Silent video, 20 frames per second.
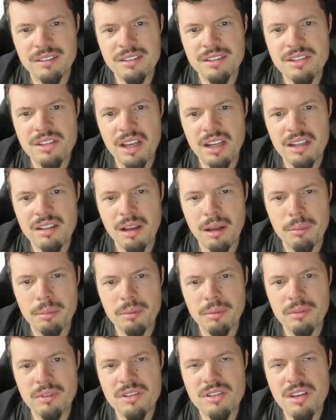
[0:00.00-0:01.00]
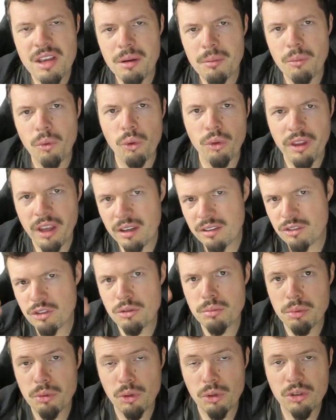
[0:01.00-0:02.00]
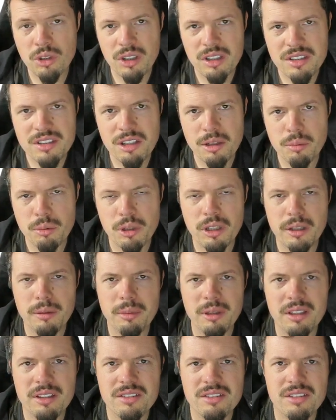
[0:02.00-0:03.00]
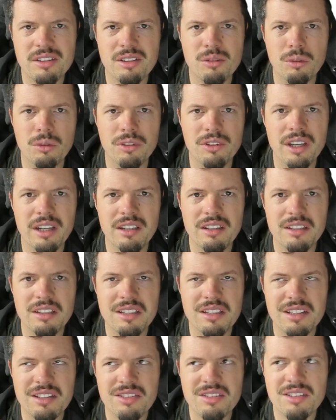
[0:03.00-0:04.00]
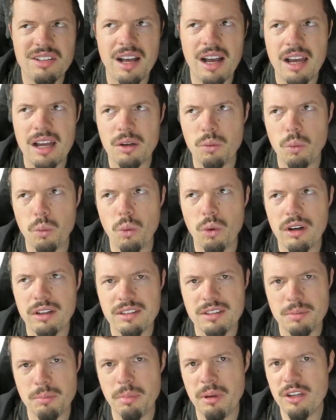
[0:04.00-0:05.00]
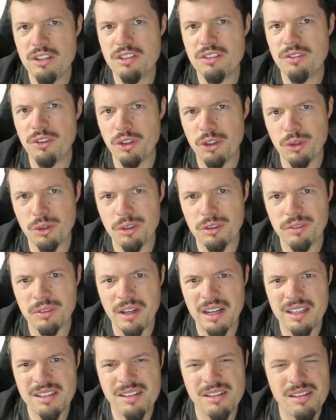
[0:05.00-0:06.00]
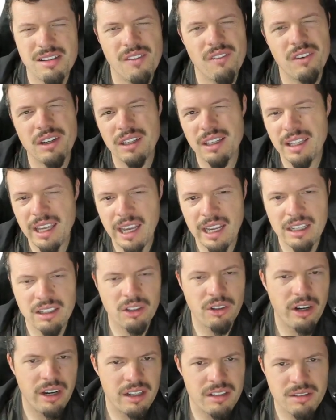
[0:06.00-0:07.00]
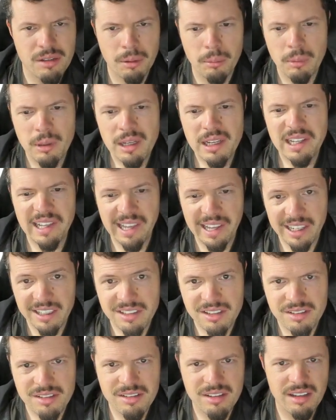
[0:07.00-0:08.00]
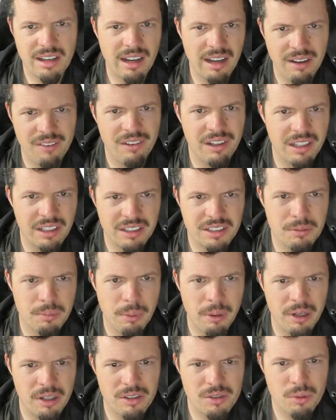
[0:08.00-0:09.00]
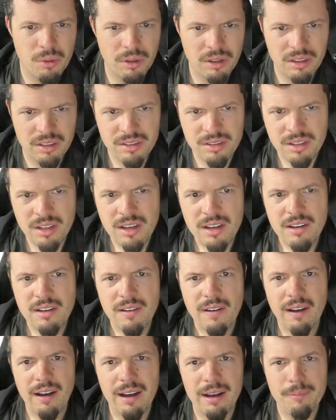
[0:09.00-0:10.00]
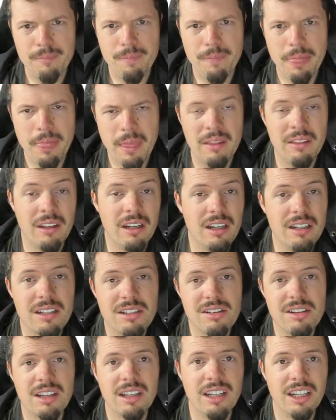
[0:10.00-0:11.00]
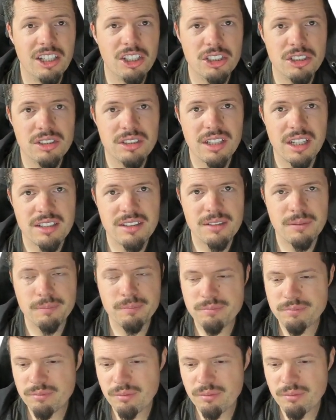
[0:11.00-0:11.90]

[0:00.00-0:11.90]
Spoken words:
set up, or they do broadcast separately, because it will then decide what's best for your device and stuff, and it can create some latency. I have had experience with this. And then it does a connection test,